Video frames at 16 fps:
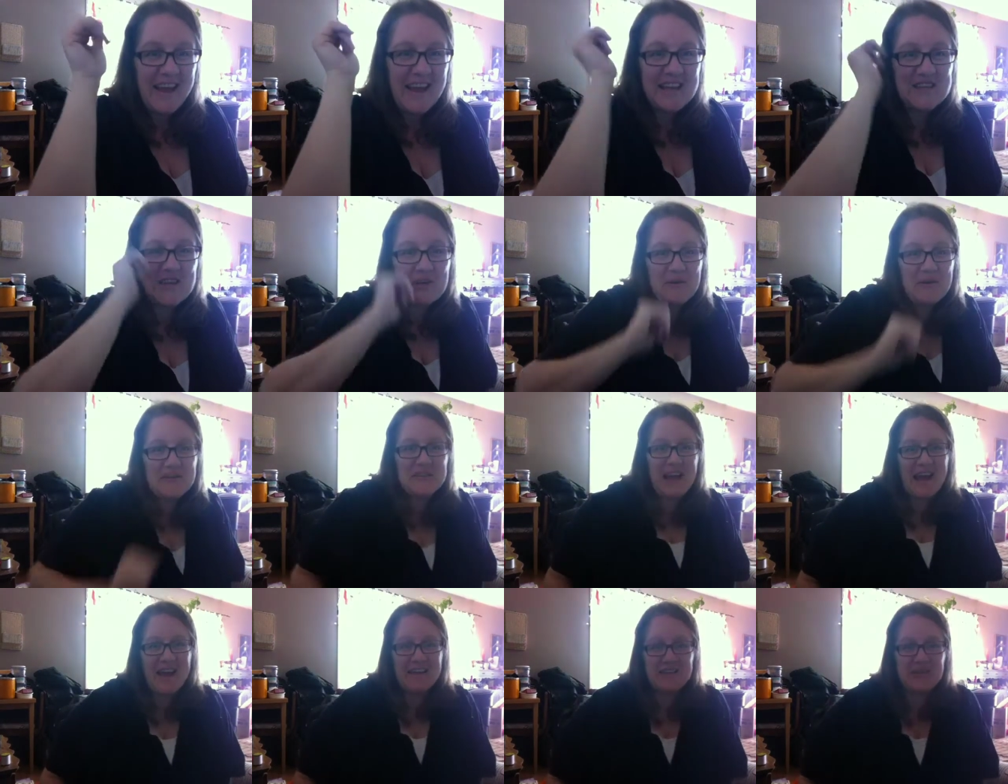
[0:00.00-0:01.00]
Hey Genderqueer
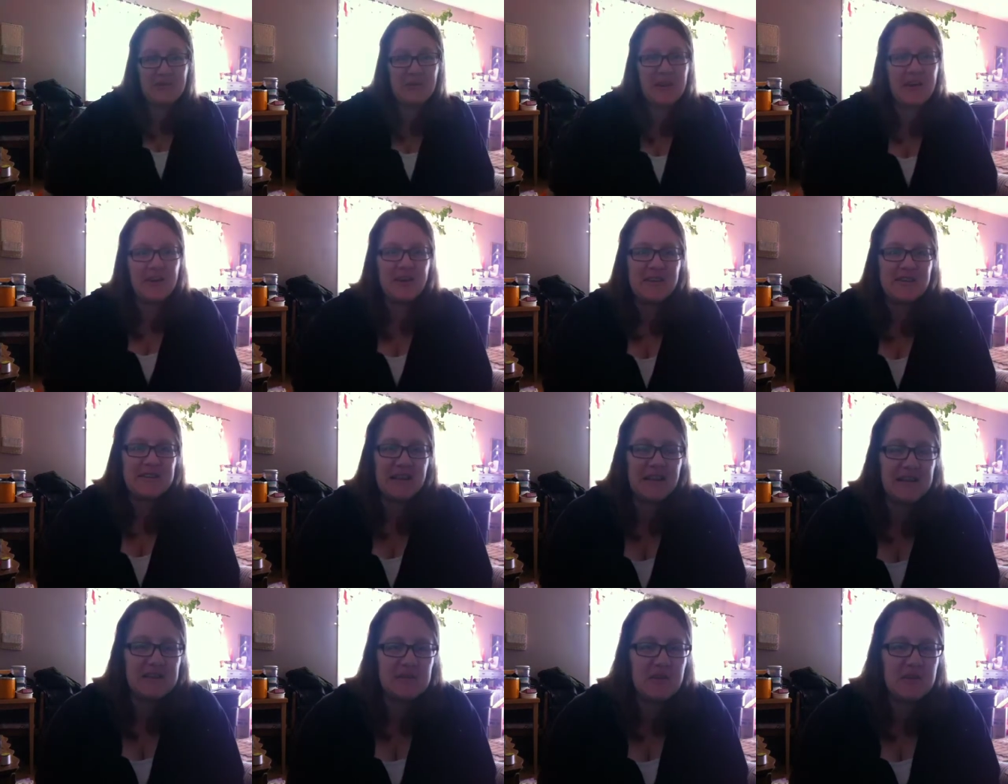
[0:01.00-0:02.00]
Chat, Joe here,
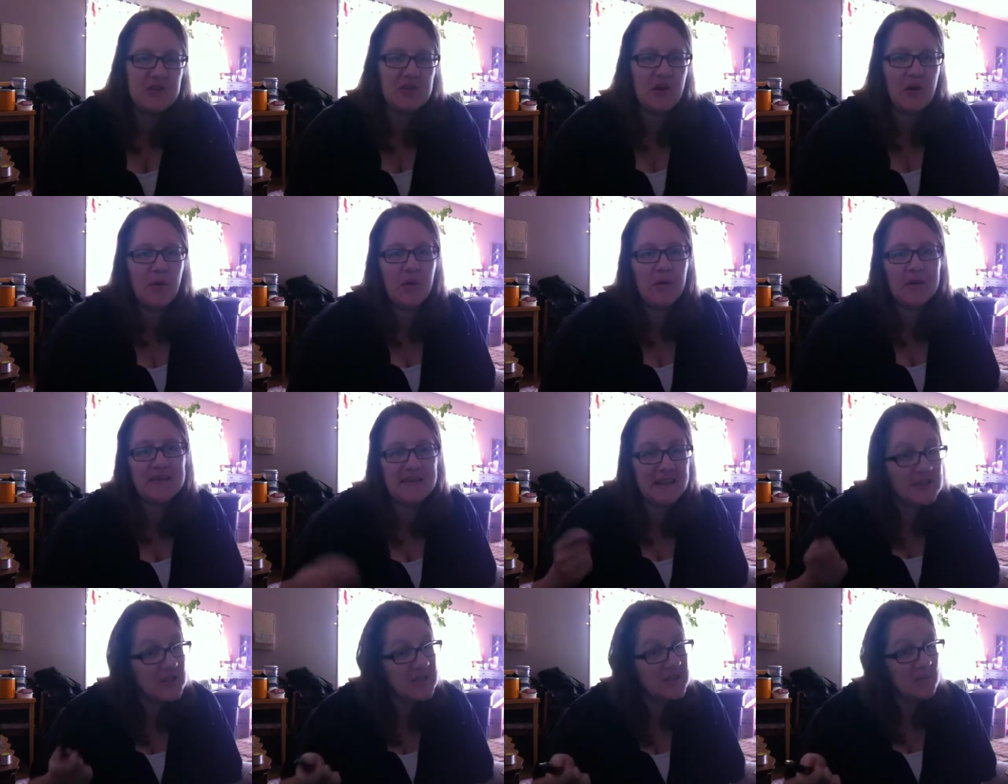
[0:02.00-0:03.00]
Sundays with Joe. This is
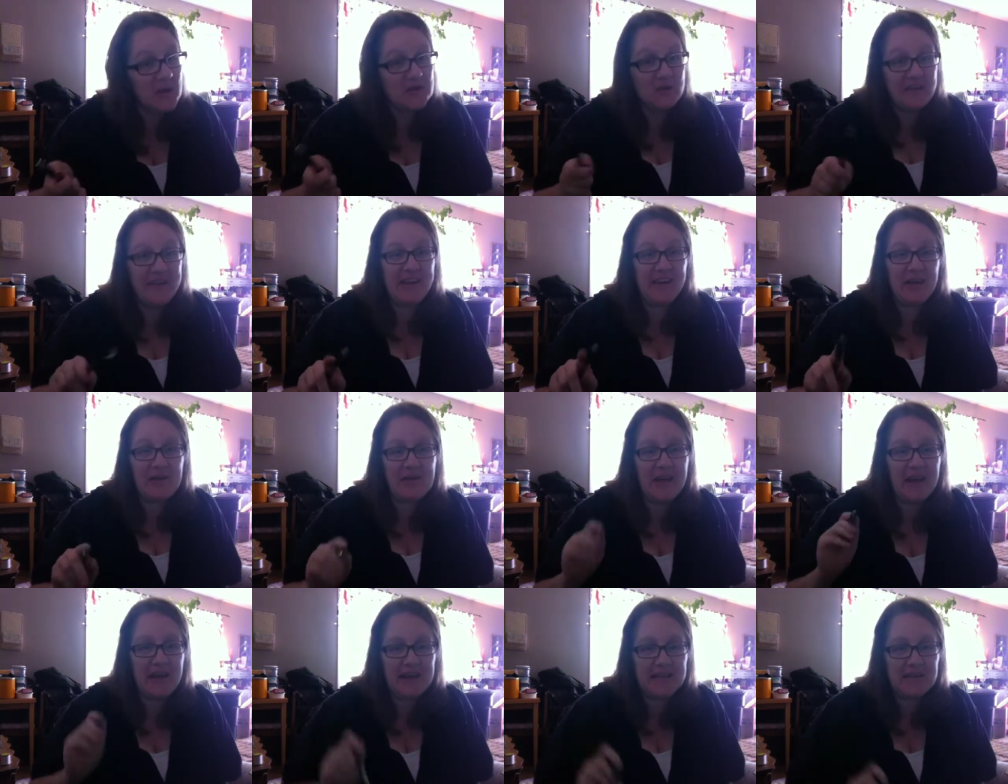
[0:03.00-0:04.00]
actually a special video
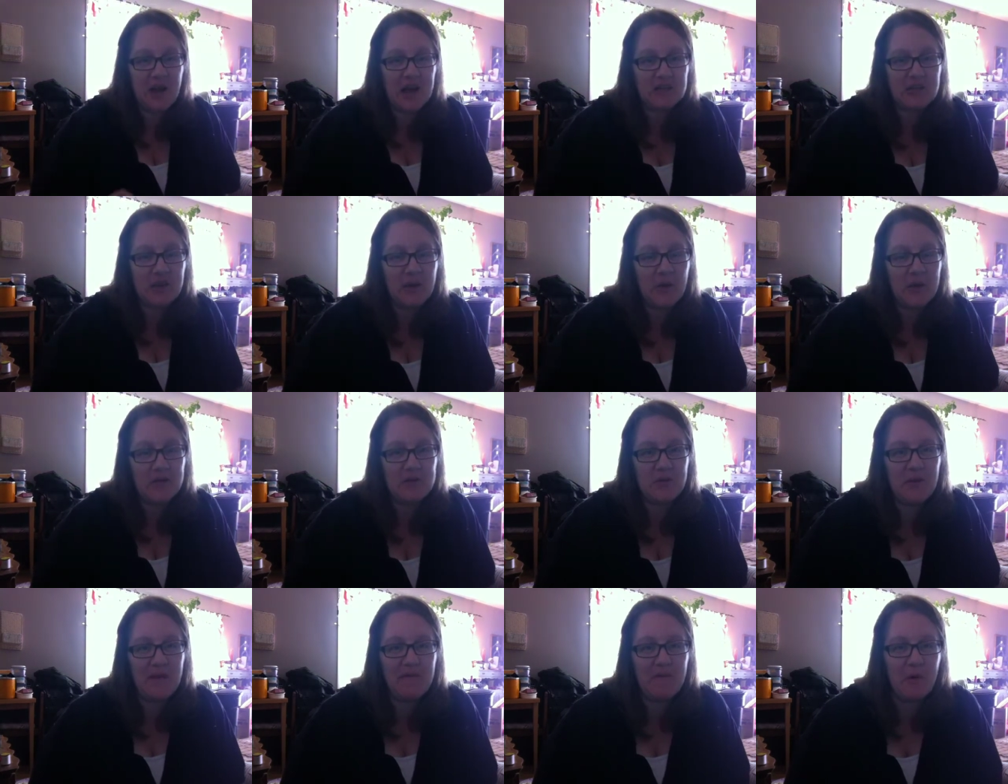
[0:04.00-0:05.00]
that is actually going
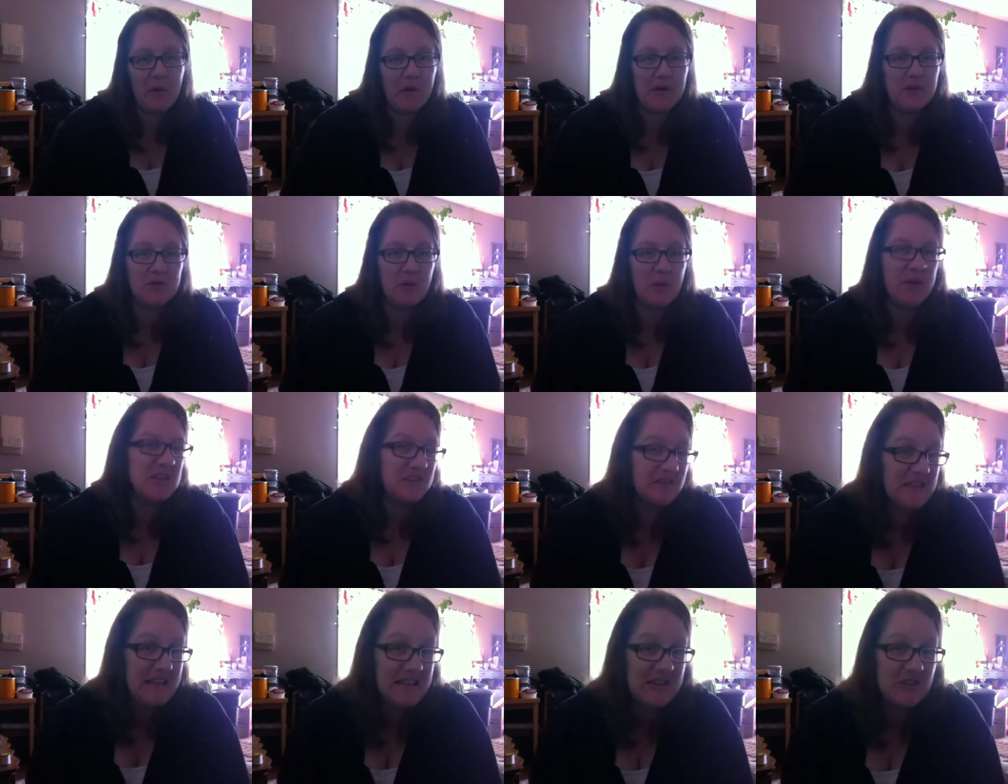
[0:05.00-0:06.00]
to be forwarded to a bunch
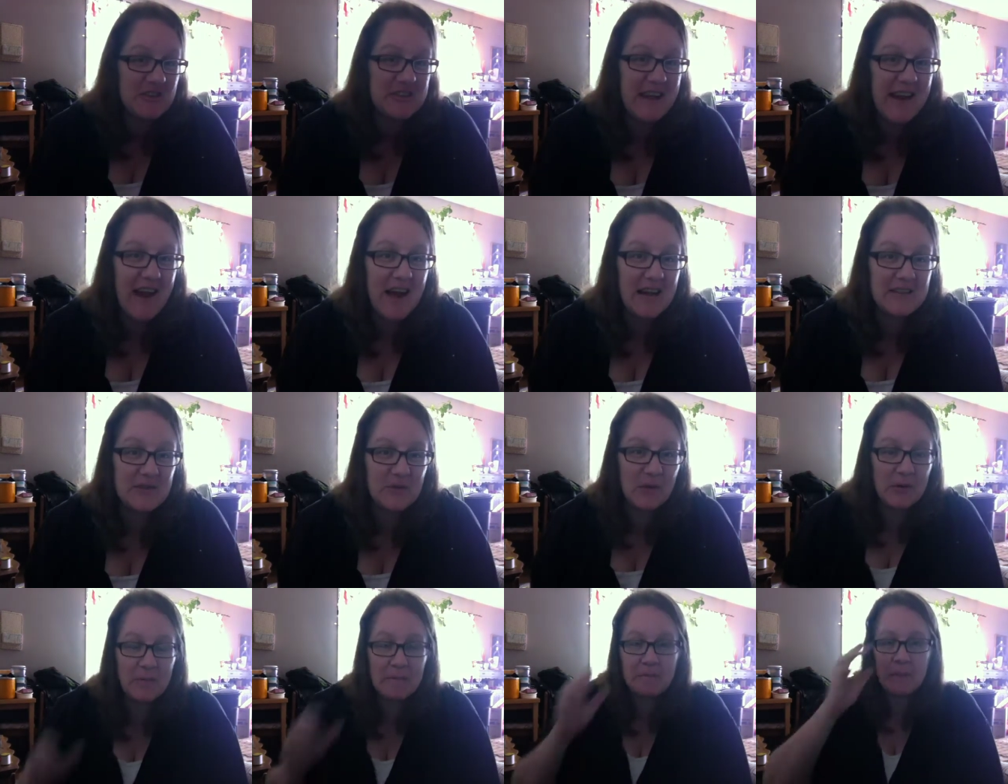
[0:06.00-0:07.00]
of teachers out of high
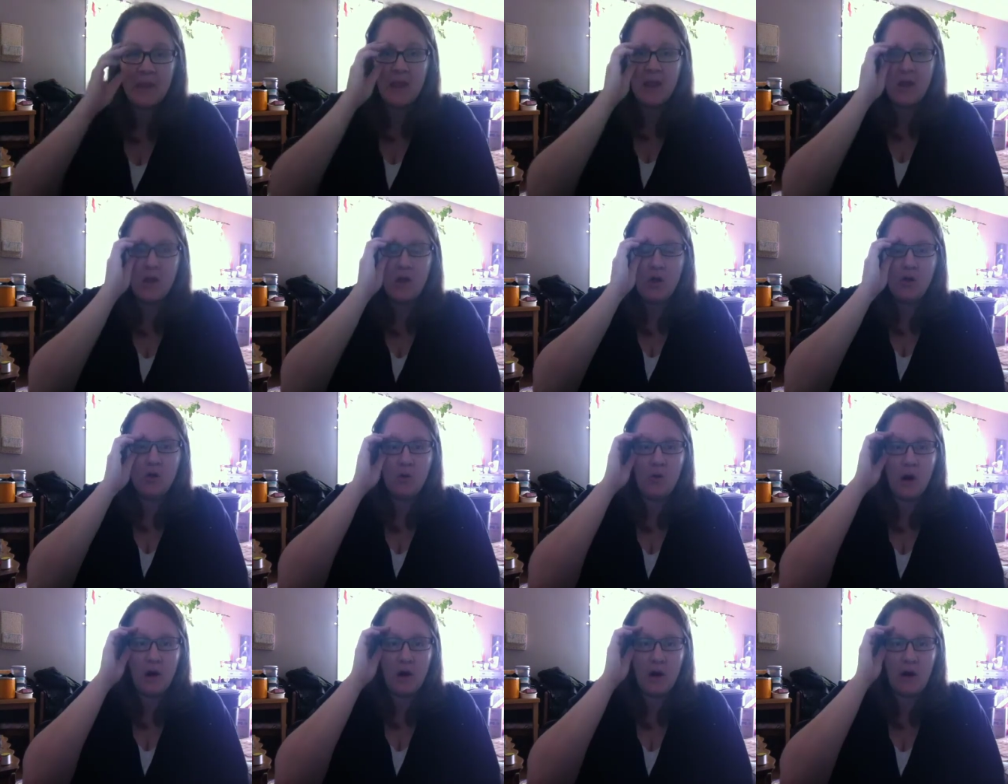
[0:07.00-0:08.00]
school
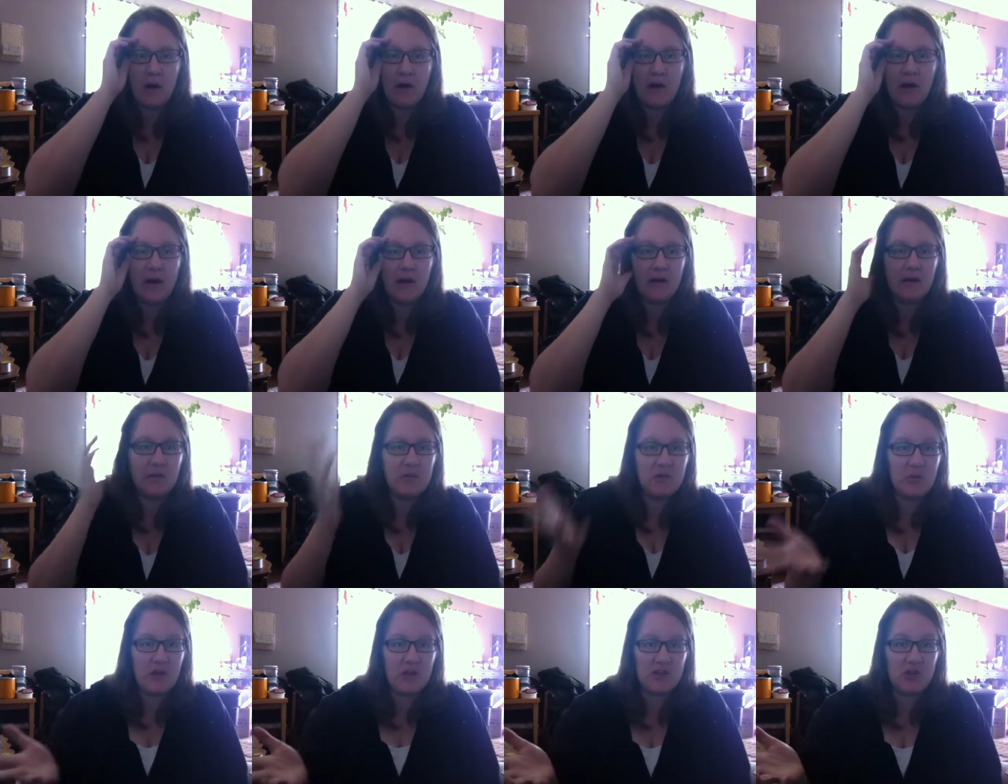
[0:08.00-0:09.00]
who are uh, going to be
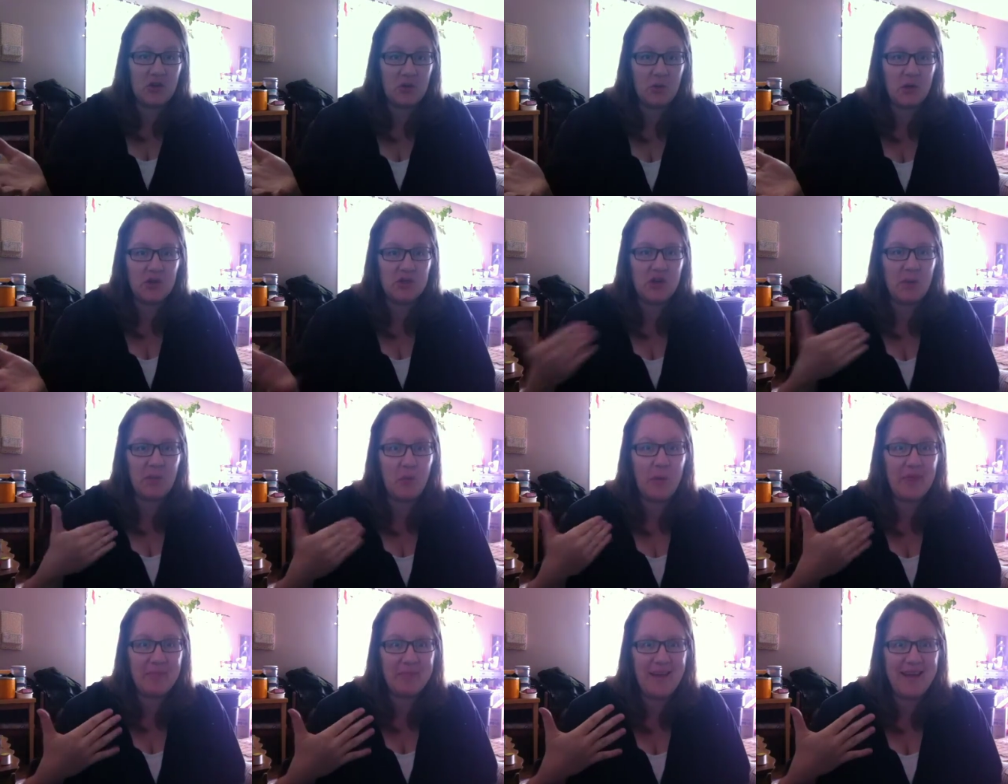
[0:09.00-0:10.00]
doing a gender workshop
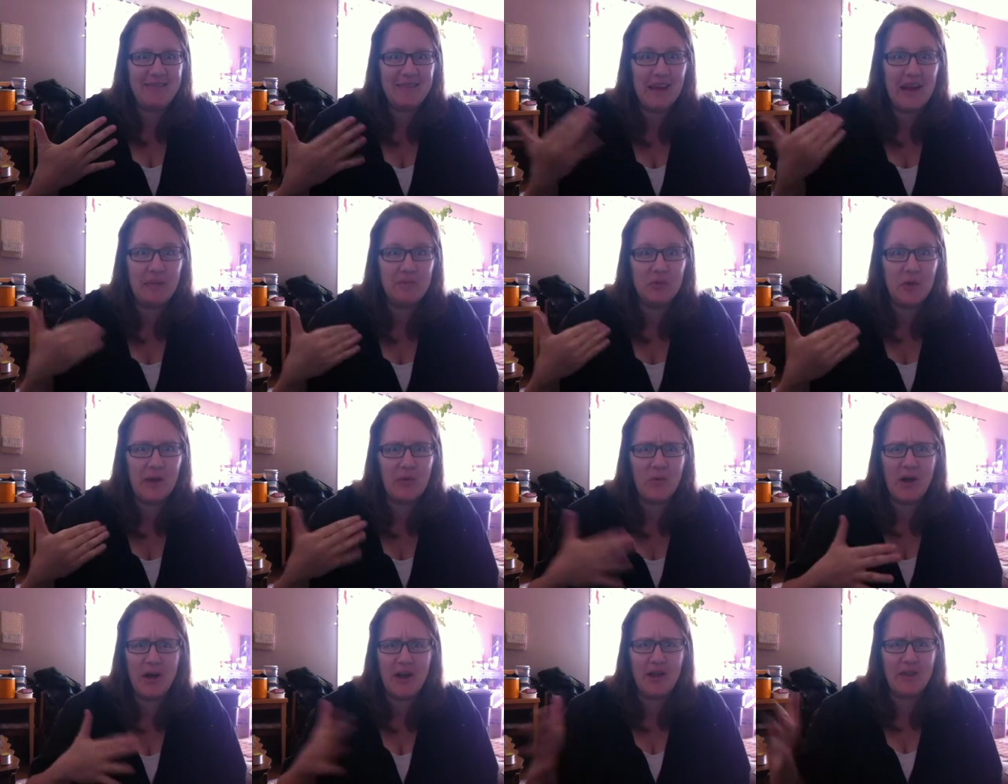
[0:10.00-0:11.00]
with me. Like I'm doing
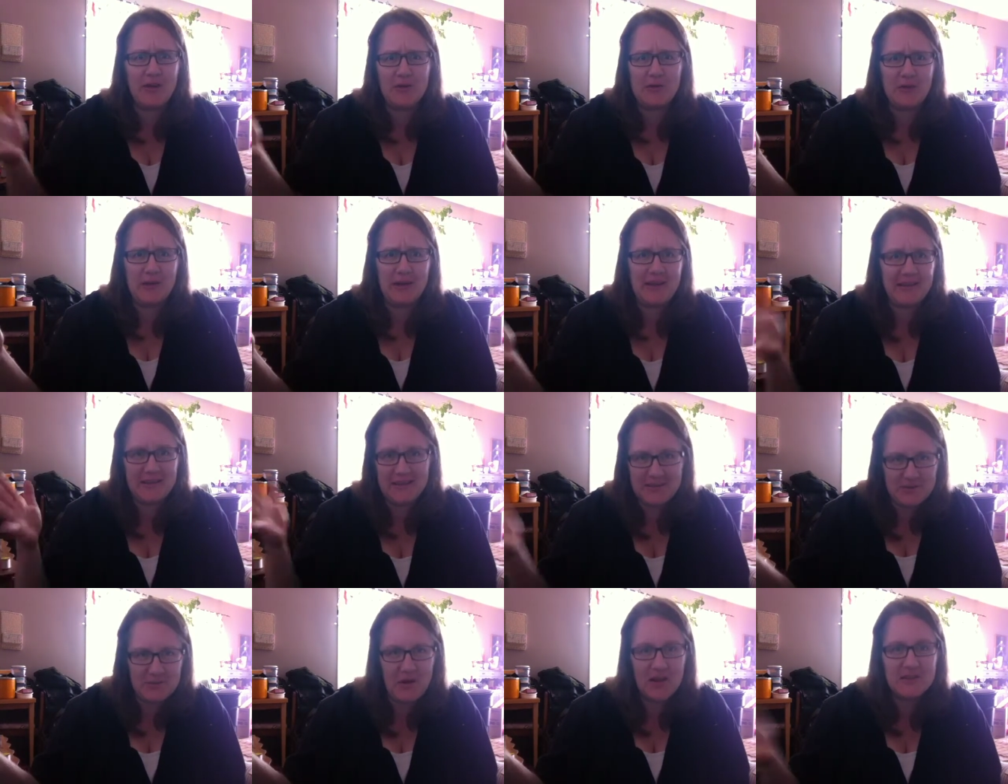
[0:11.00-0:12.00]
one and they're doing it
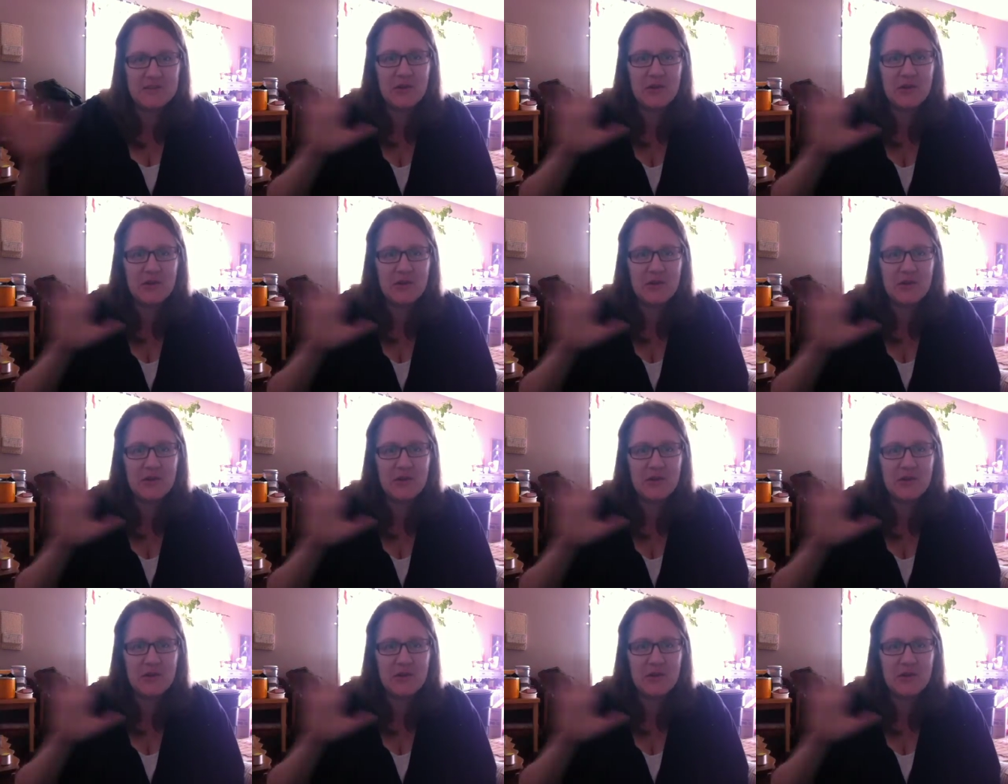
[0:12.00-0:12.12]
as well.